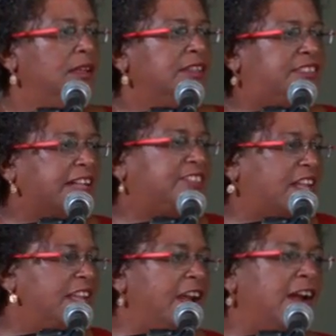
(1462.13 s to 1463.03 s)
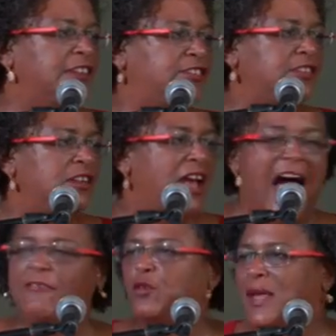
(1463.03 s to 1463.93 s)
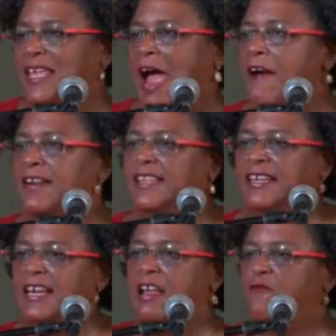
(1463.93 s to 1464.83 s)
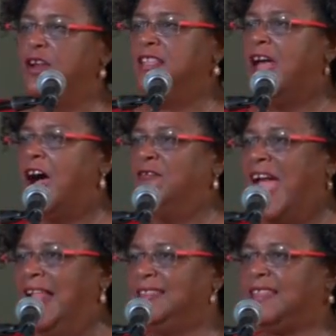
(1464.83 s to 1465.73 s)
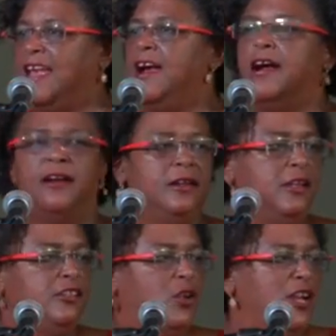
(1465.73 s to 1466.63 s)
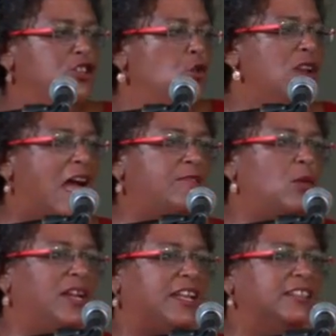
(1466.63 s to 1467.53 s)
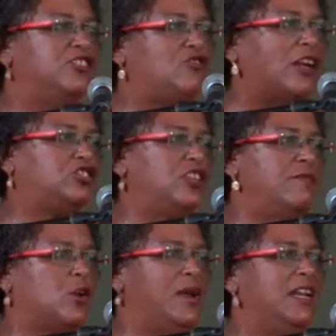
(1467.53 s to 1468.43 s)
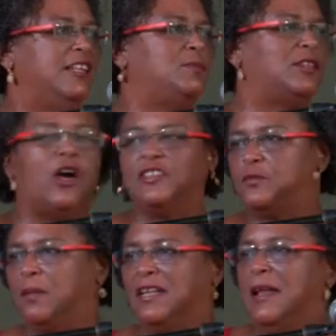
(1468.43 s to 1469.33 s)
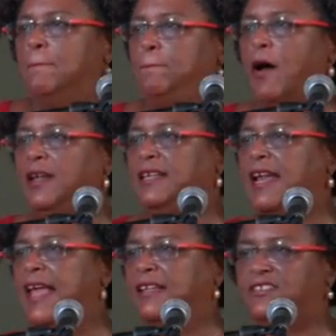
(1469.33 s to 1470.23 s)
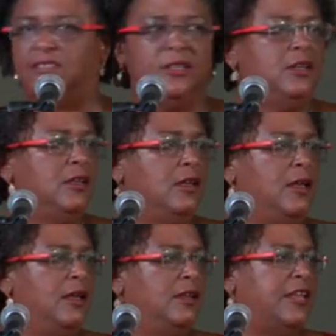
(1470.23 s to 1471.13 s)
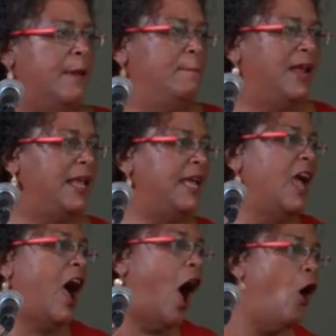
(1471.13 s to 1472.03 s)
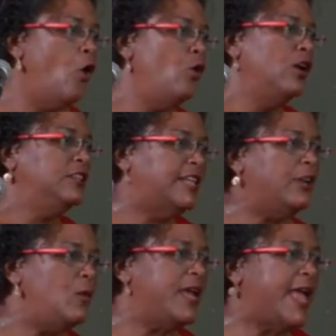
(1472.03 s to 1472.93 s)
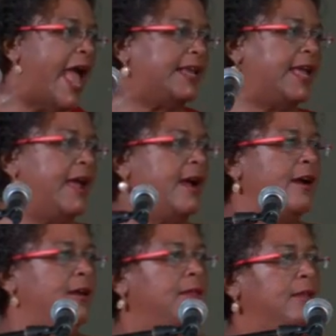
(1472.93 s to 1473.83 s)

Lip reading: 60 years after we carried the delivery of health care to a new level with the construction of a Queen Elizabeth Hospital and polyclinics, Dame Billy, how did we get here?